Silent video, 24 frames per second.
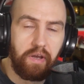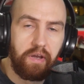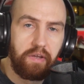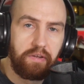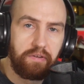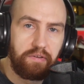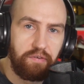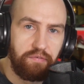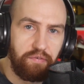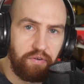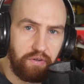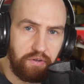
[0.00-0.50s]

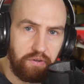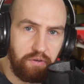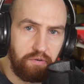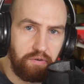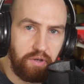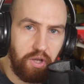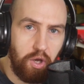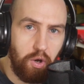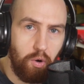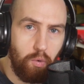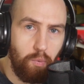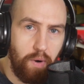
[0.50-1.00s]
so that you
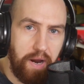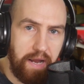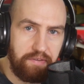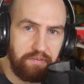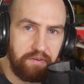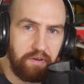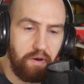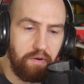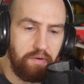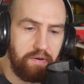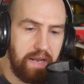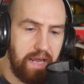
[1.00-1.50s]
know where to
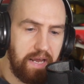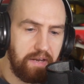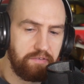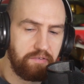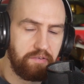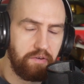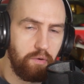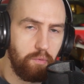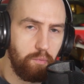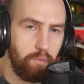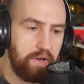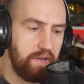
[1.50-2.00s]
go next
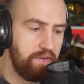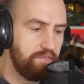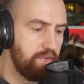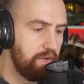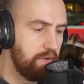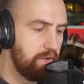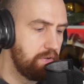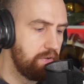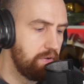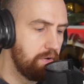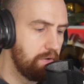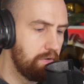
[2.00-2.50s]
with
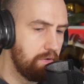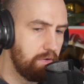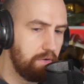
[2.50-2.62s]
your